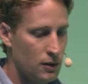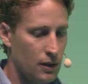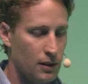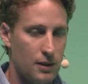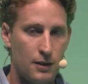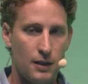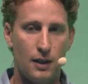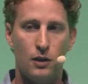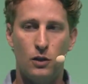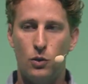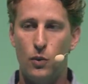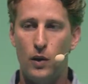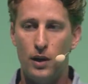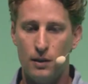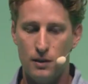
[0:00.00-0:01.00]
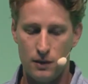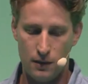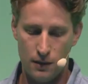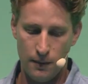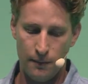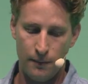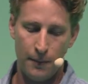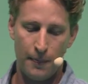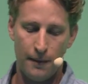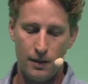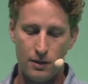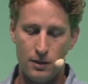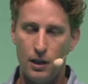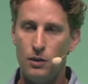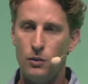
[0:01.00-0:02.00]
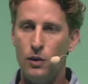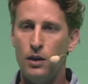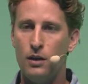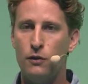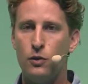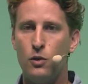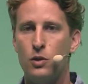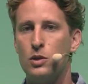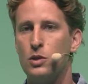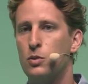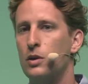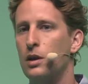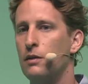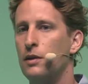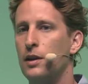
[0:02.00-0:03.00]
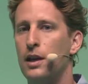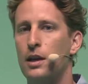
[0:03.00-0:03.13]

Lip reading: understand trends, etc. And of course, we have an